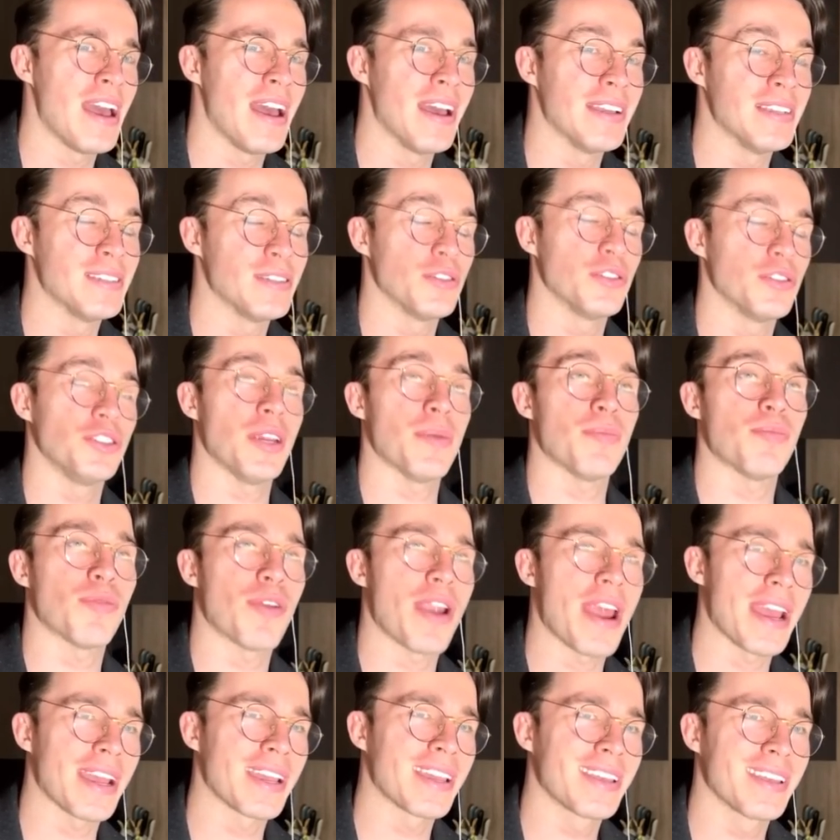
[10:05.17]
uh, is a
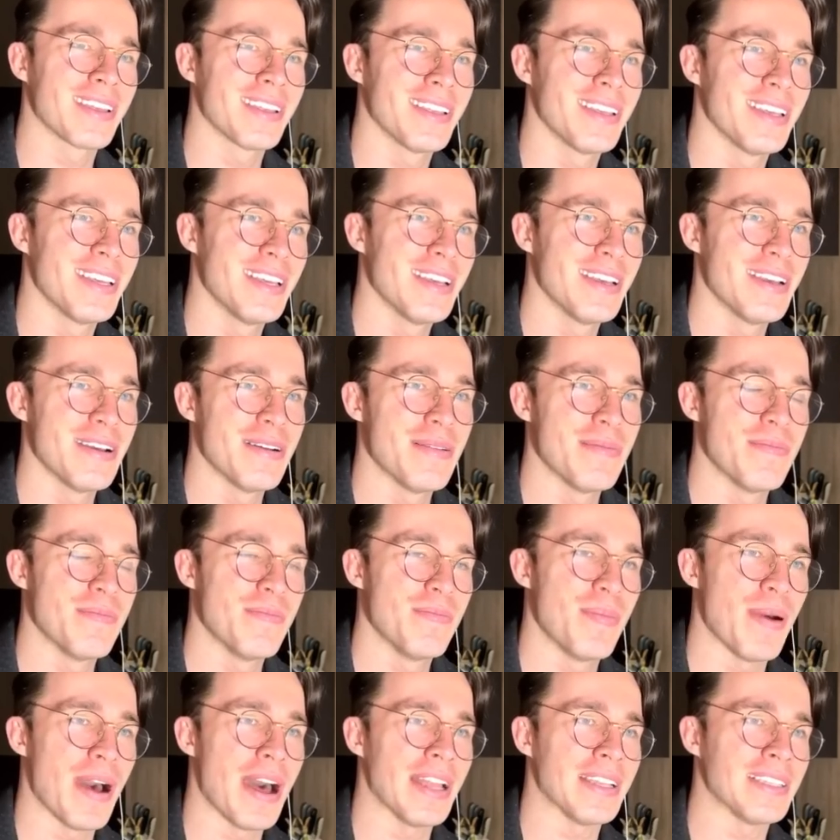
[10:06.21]
shipwreck,
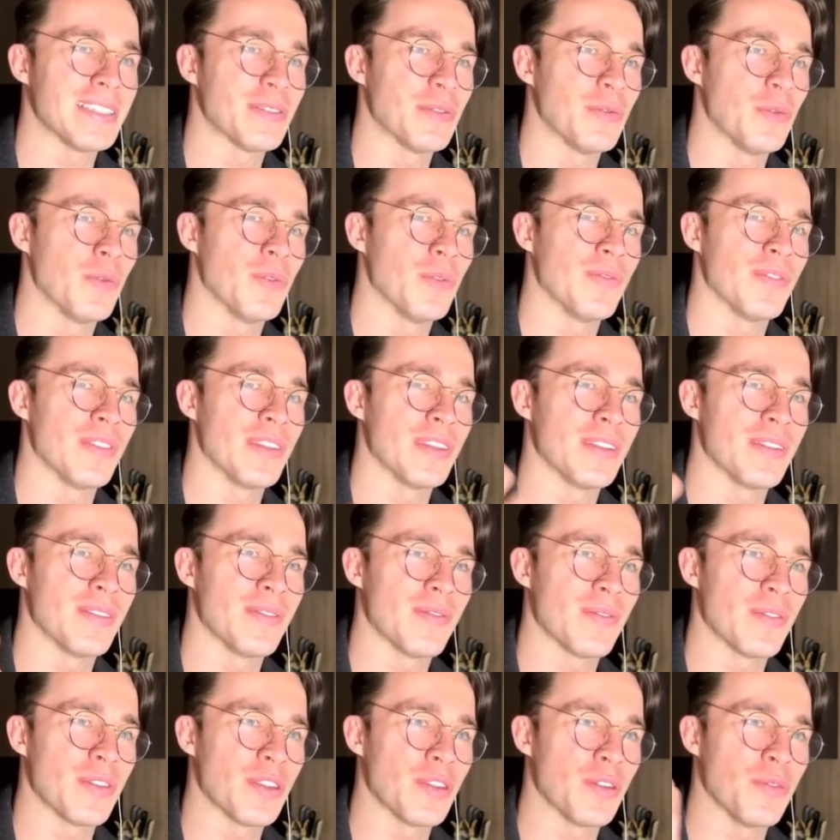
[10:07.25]
but
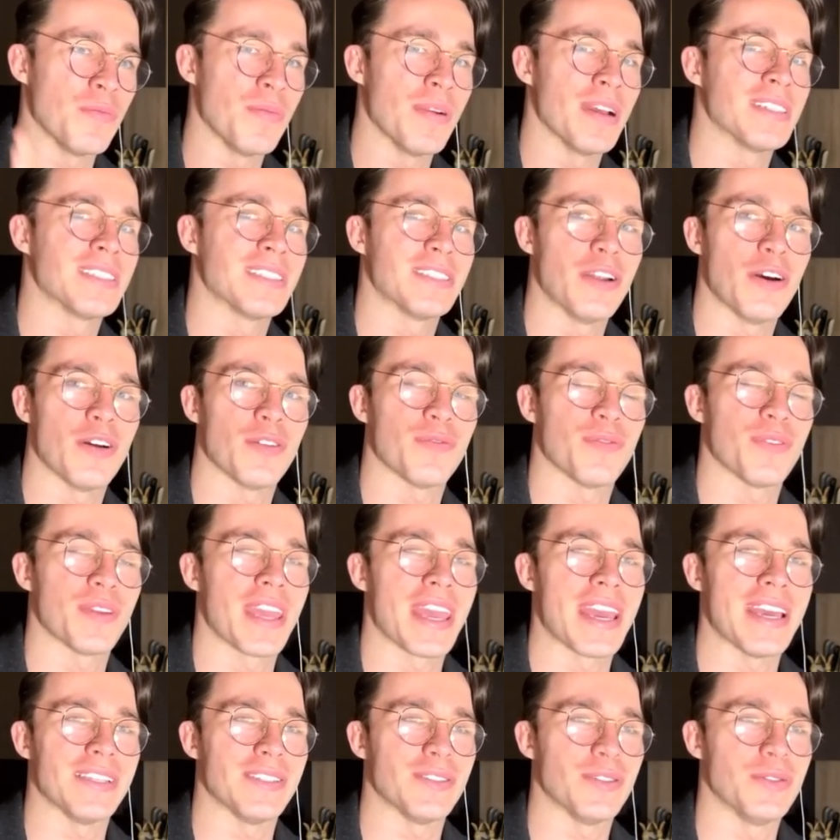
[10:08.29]
you must not
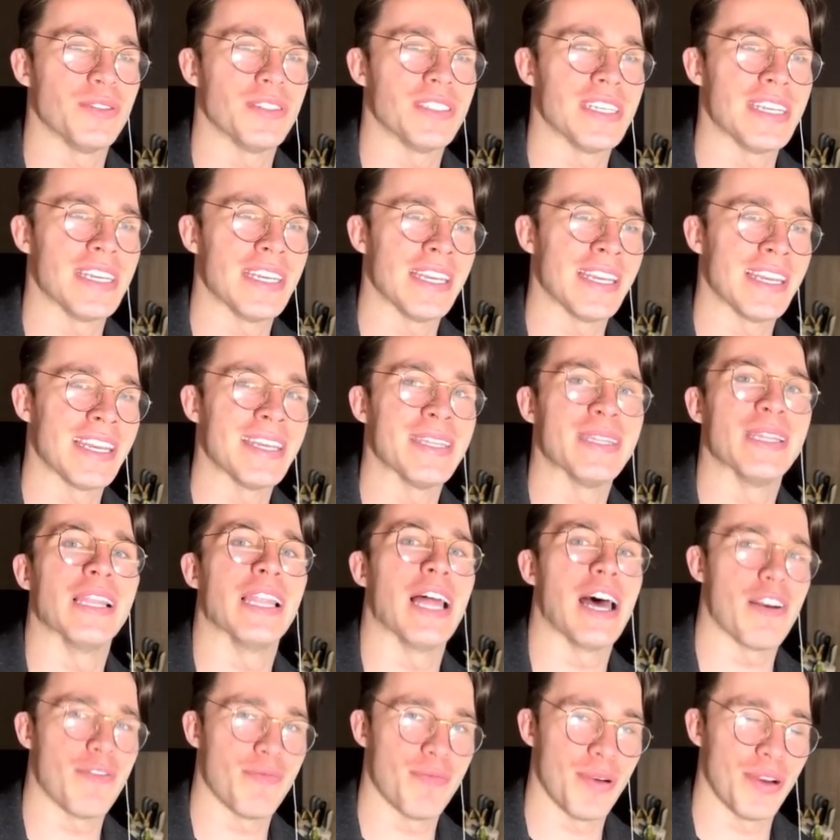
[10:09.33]
forget to sing in
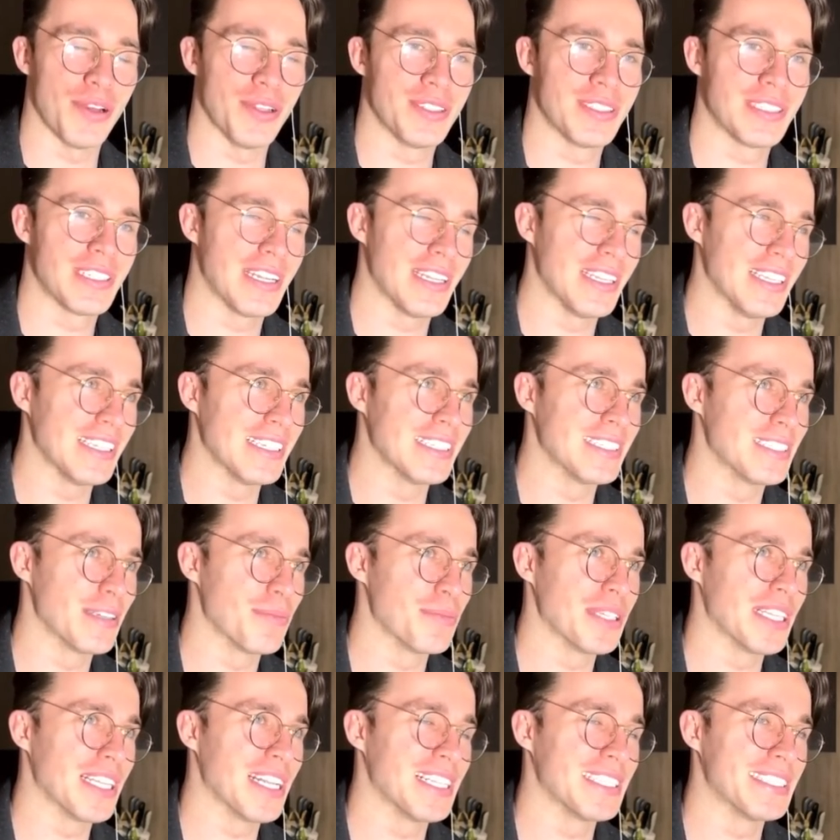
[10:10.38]
the lifeboats. I think
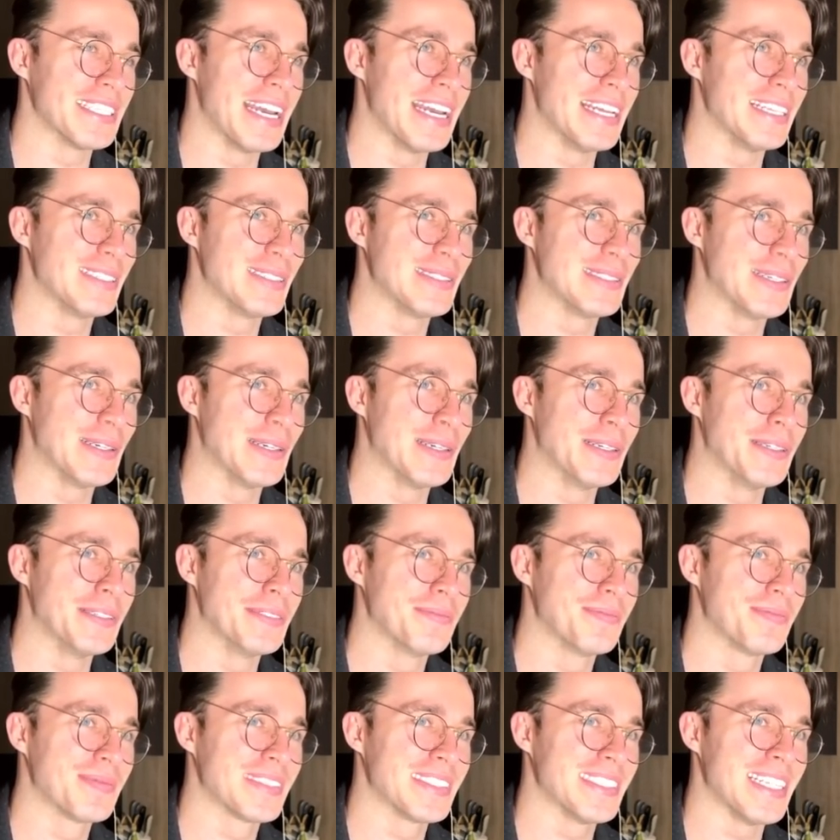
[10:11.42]
it's something like that.
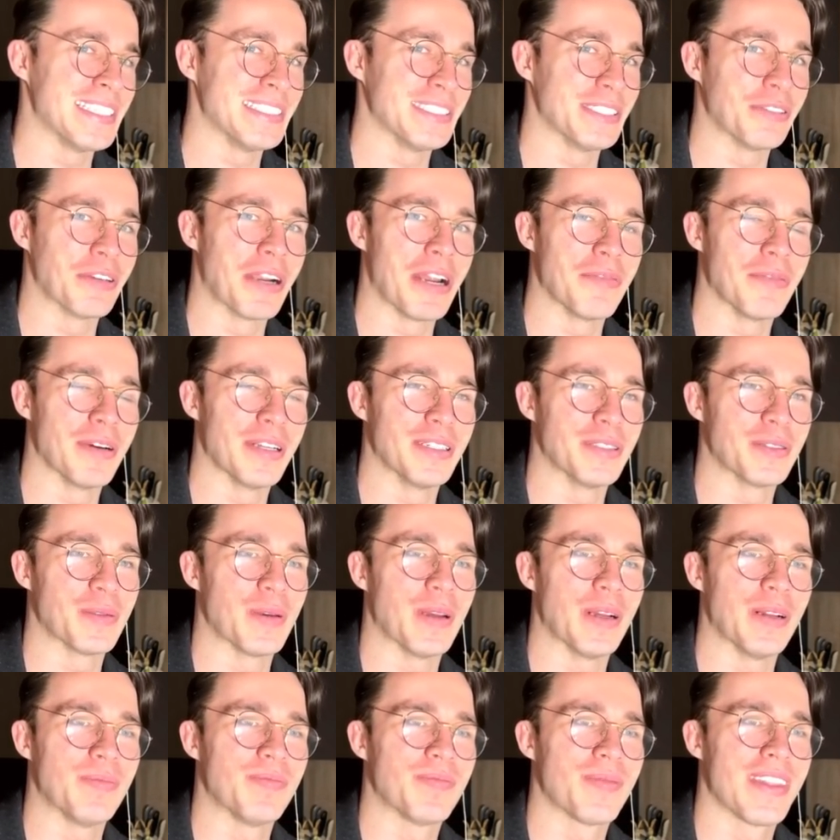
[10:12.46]
So that's a great one
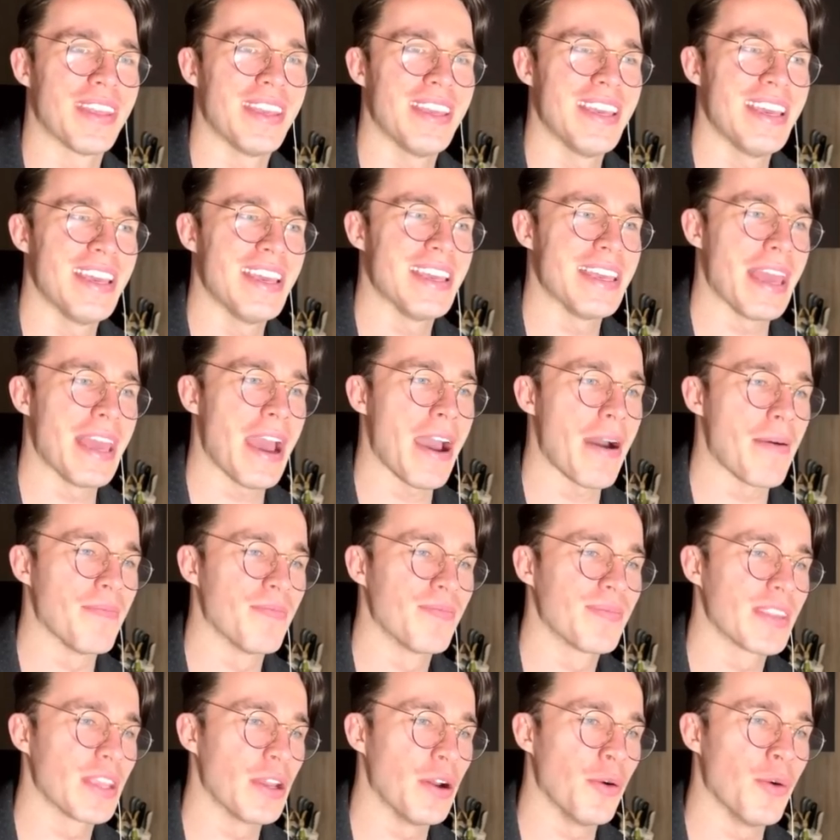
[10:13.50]
as well.
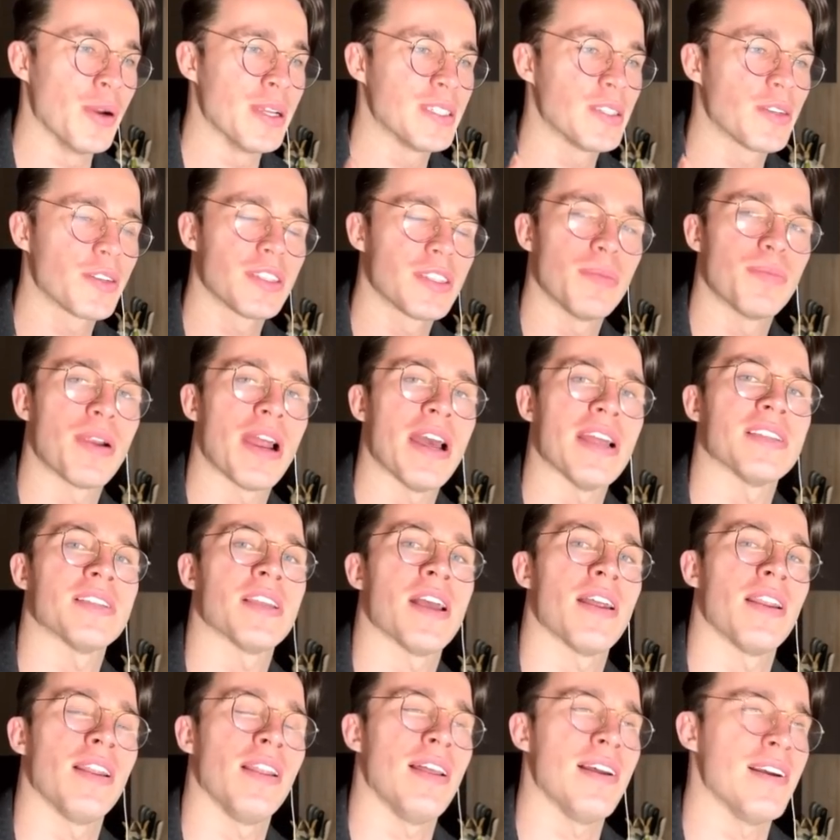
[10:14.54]
Yeah, always look on the bright
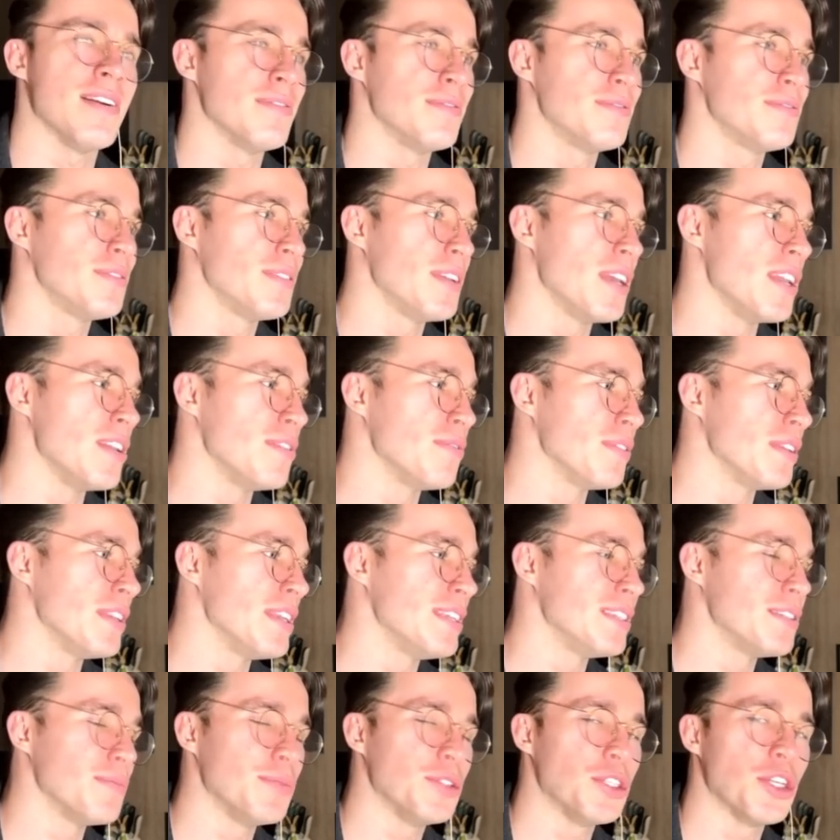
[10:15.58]
side of life. And if you
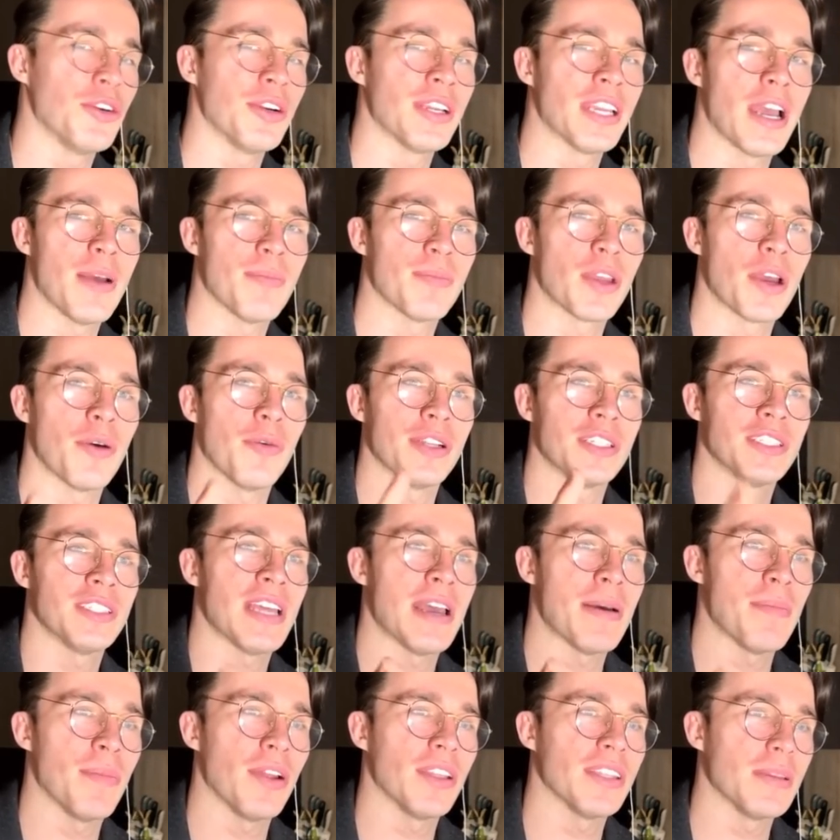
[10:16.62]
need some cheering up, go
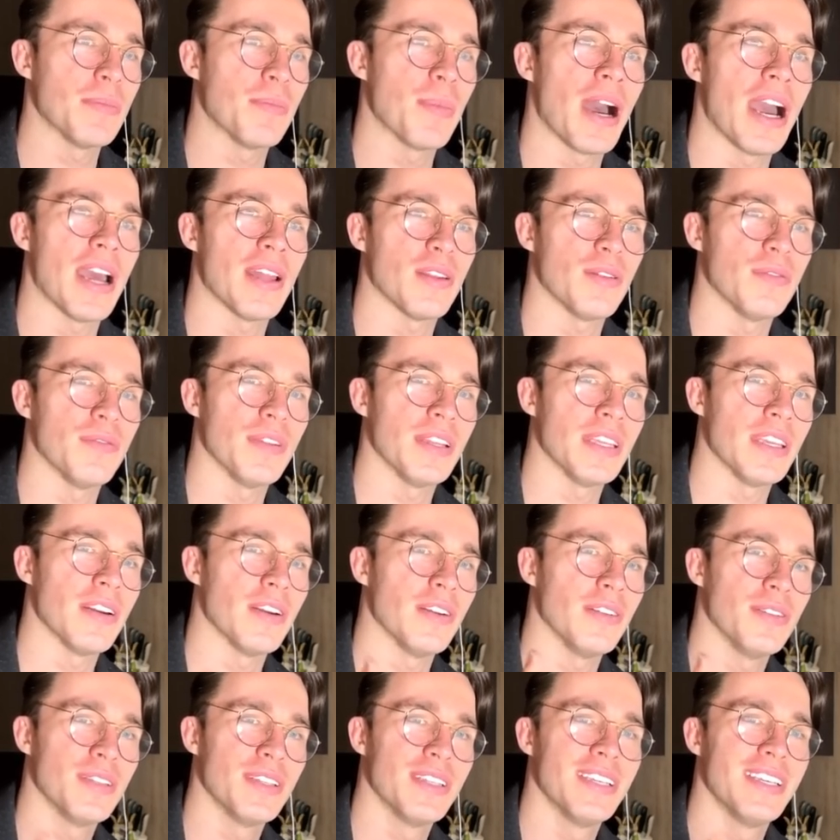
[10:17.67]
watch that Monty Python
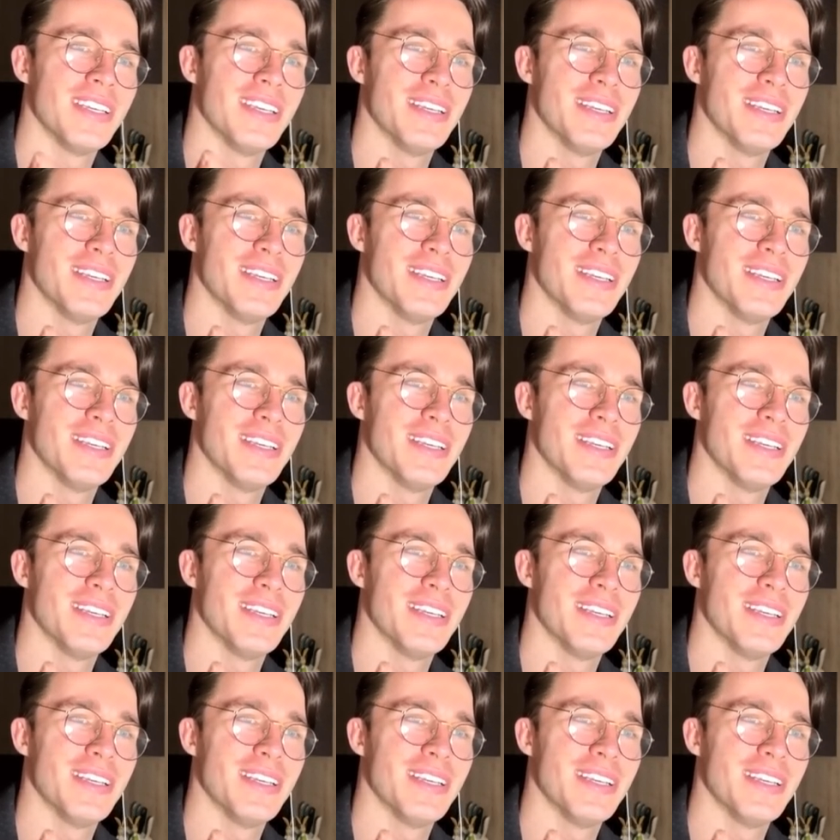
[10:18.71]
video.